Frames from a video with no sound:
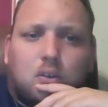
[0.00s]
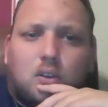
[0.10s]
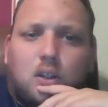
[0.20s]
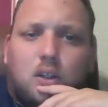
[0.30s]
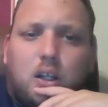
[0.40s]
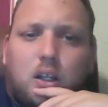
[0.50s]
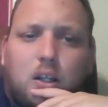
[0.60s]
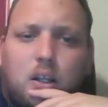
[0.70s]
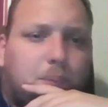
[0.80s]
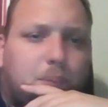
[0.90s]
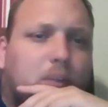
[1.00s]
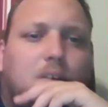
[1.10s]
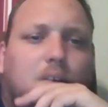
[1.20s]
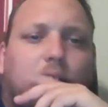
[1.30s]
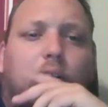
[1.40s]
Yep, it
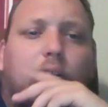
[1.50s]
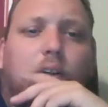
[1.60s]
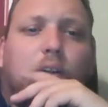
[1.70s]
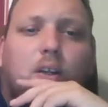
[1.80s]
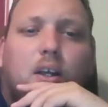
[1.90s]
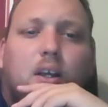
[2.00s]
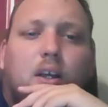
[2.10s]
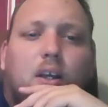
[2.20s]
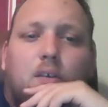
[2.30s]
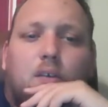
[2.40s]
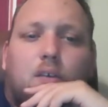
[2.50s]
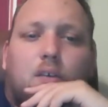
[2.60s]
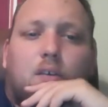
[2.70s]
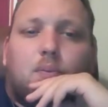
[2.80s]
doesn't look like any of them have.